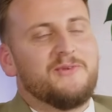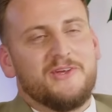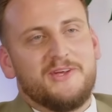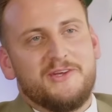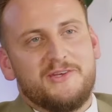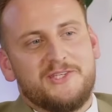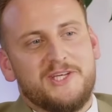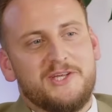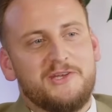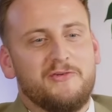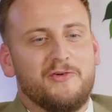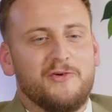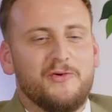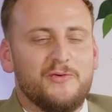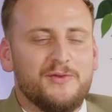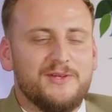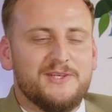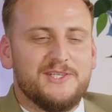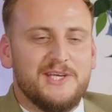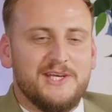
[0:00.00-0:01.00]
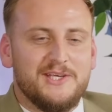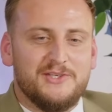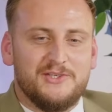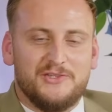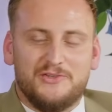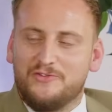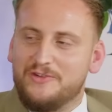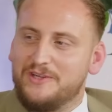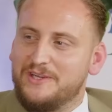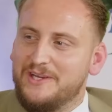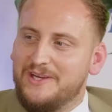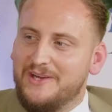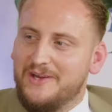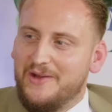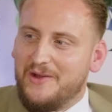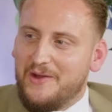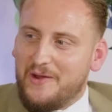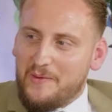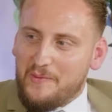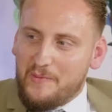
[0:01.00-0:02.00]
Like you said, you've got all this history,
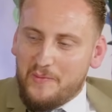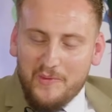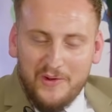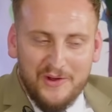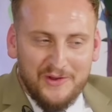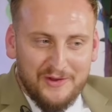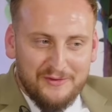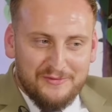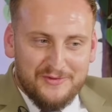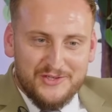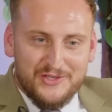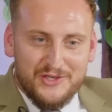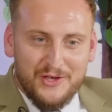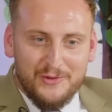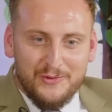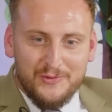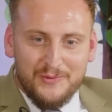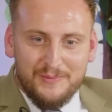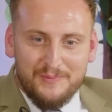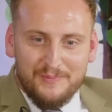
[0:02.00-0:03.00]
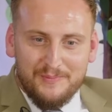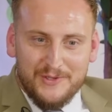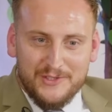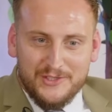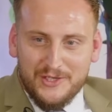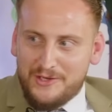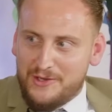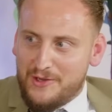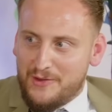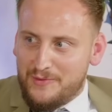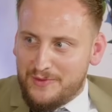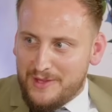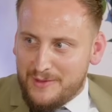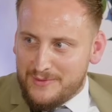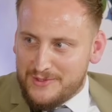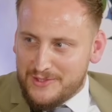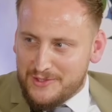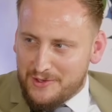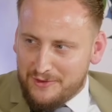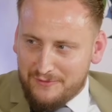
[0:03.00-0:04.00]
a one-off show. Because I know there
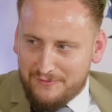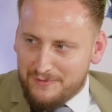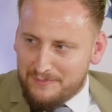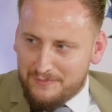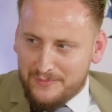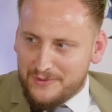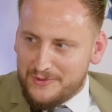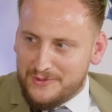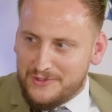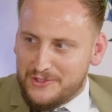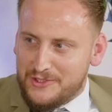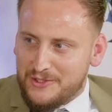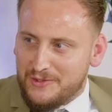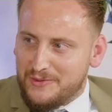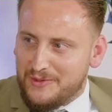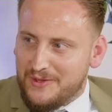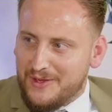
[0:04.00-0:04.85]
was an offer put to you.